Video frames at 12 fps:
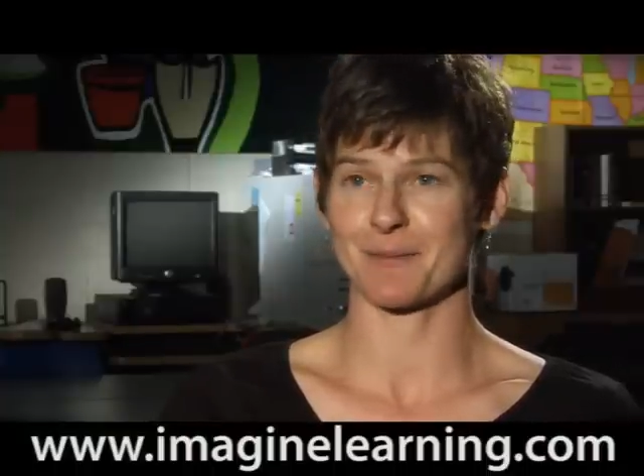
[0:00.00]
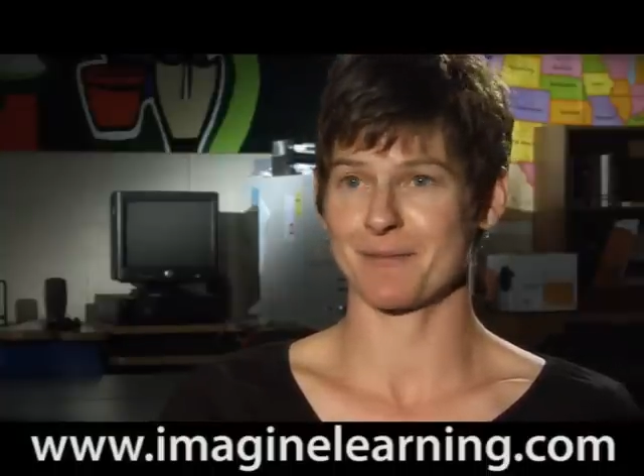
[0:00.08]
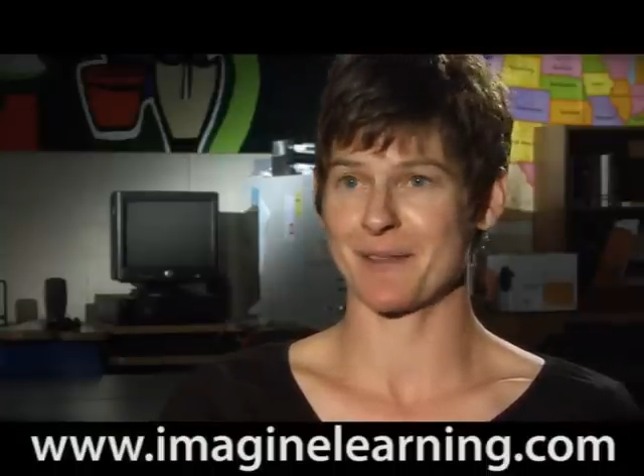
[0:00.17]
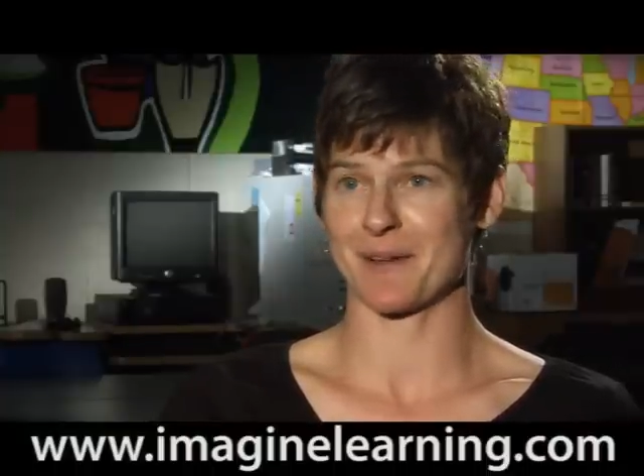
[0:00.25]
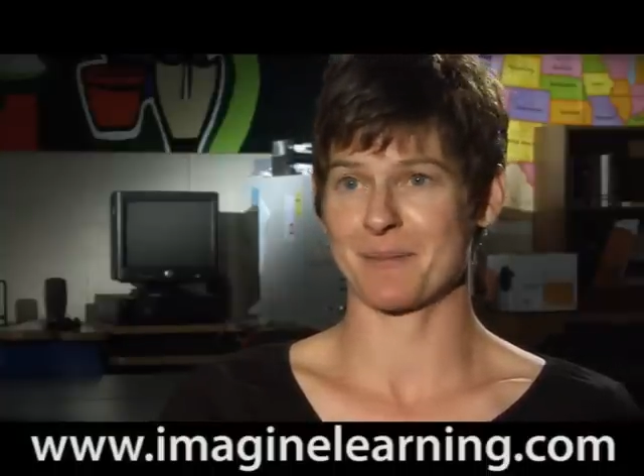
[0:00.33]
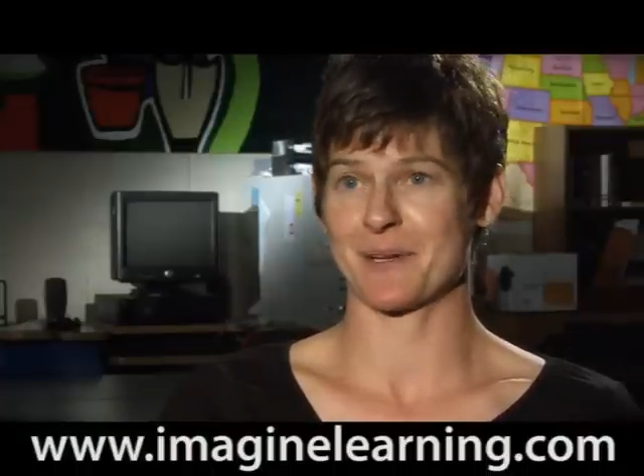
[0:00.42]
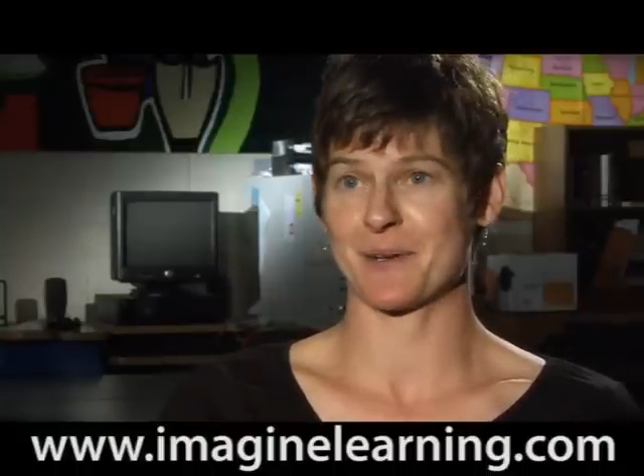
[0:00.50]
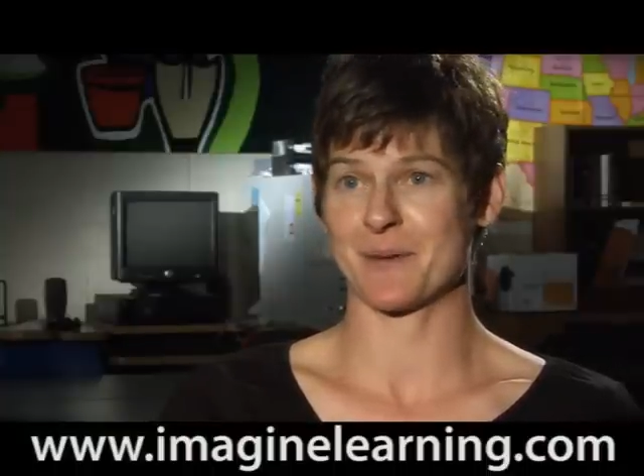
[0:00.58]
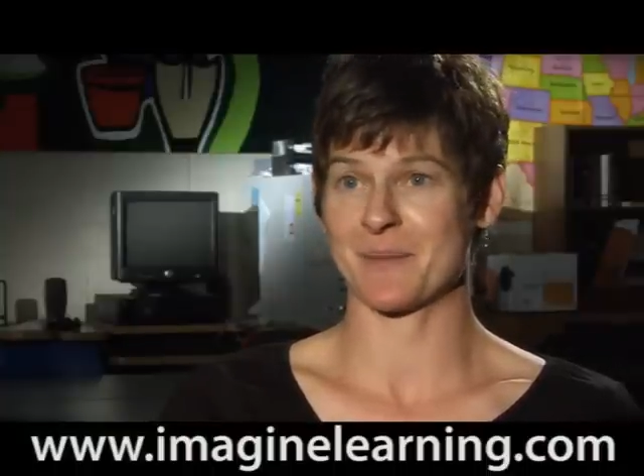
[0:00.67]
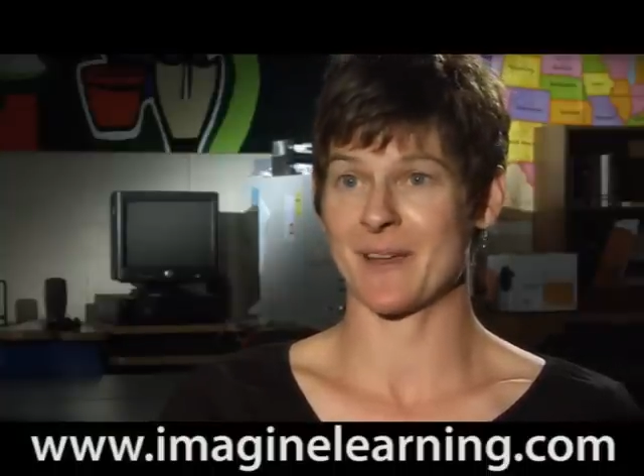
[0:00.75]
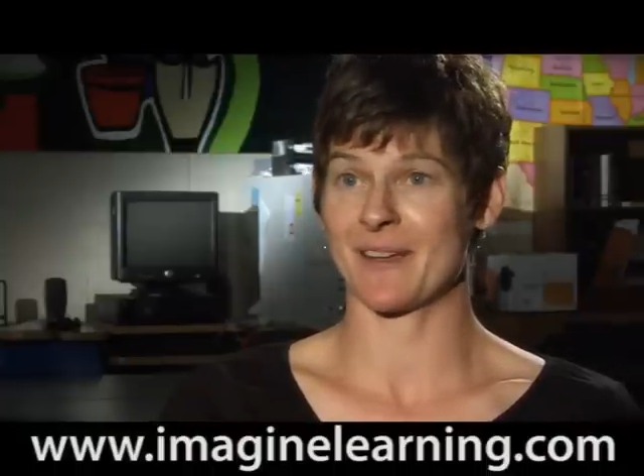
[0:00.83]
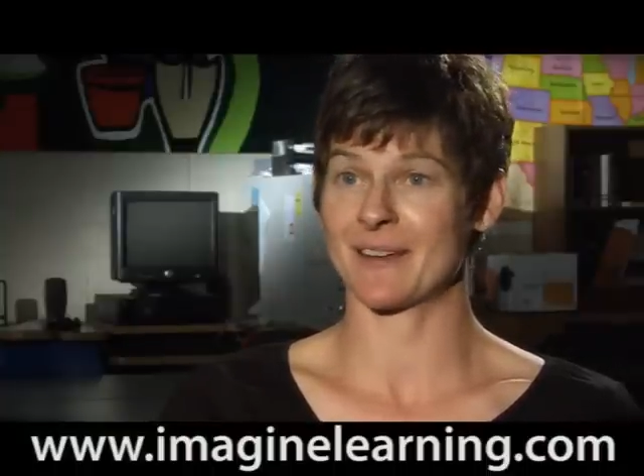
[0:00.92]
of that
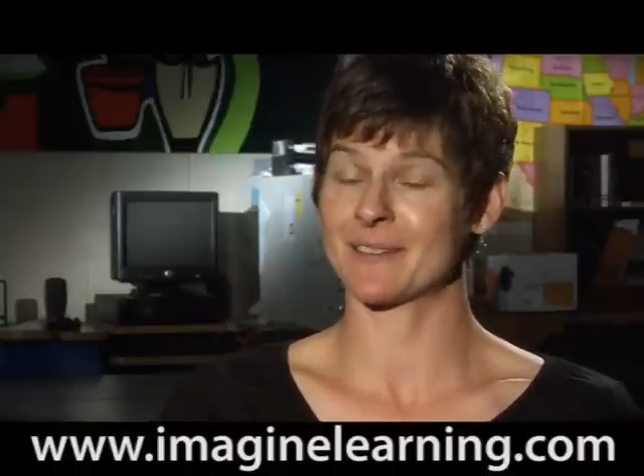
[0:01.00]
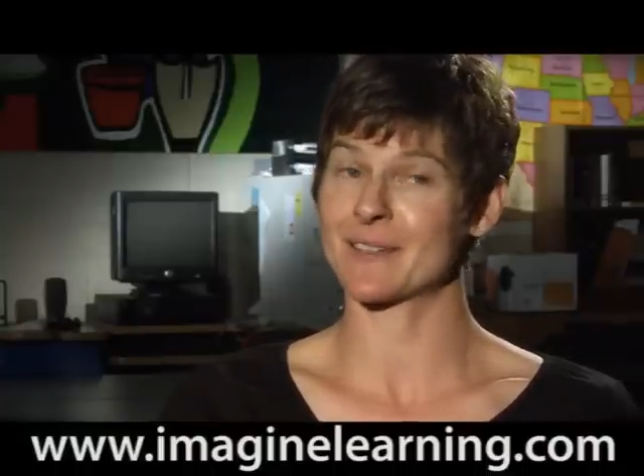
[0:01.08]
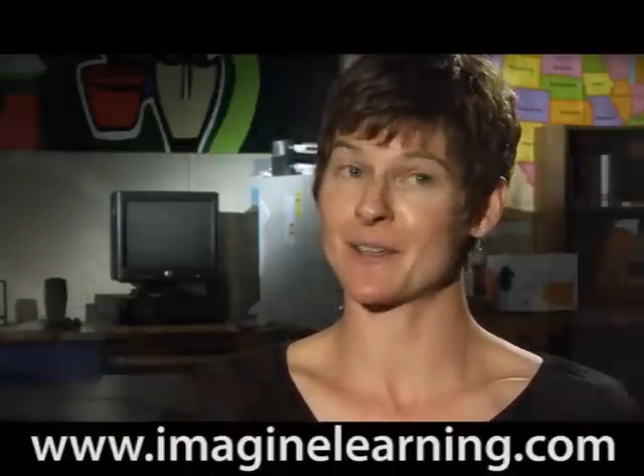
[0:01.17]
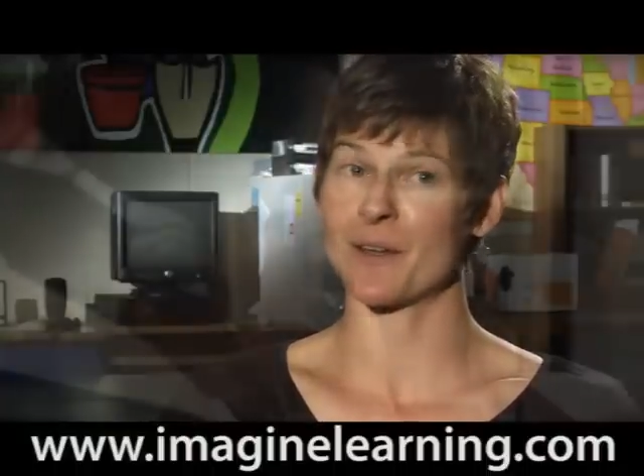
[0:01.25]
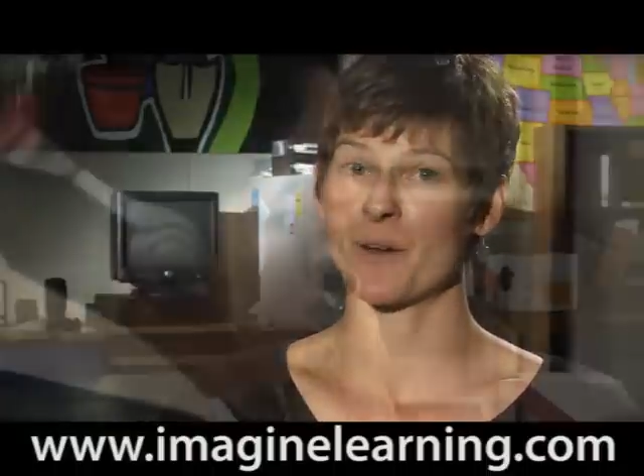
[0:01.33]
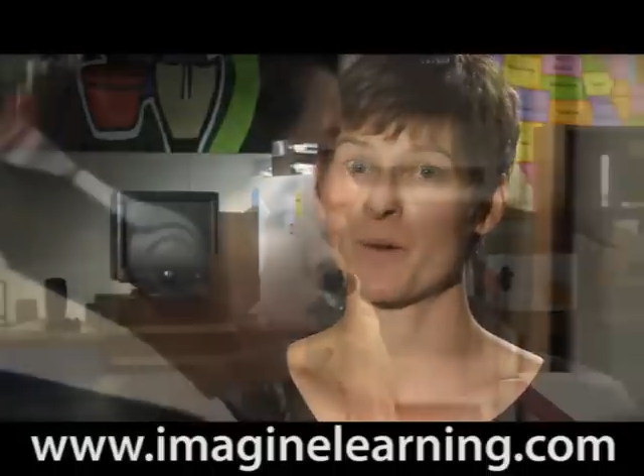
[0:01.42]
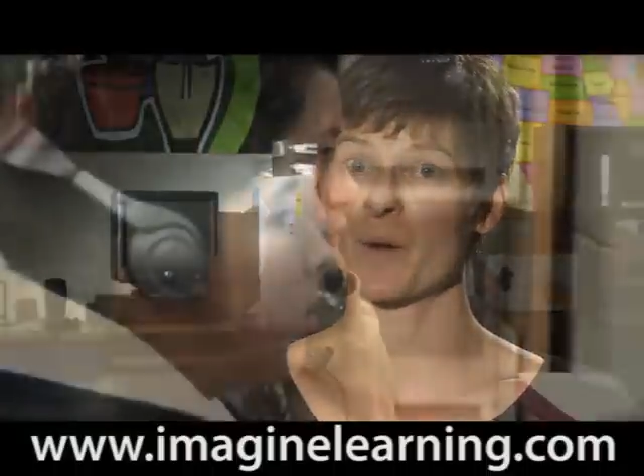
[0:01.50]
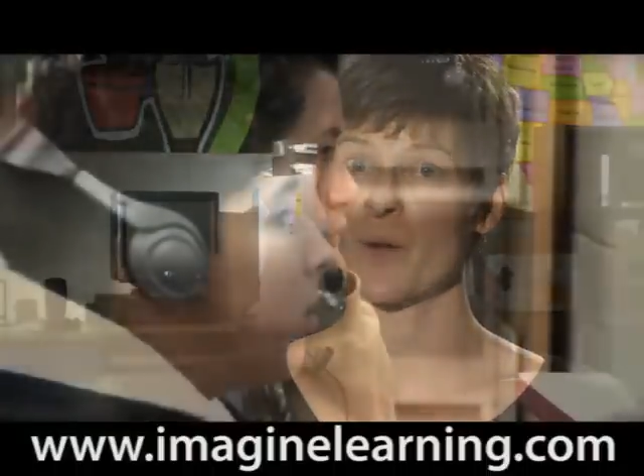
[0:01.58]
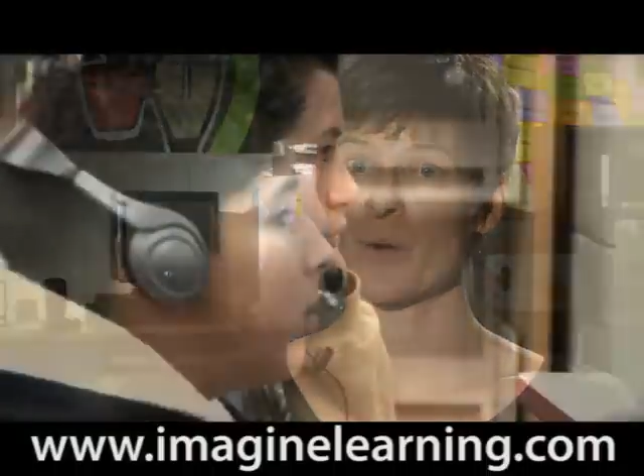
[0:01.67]
pyramid. And so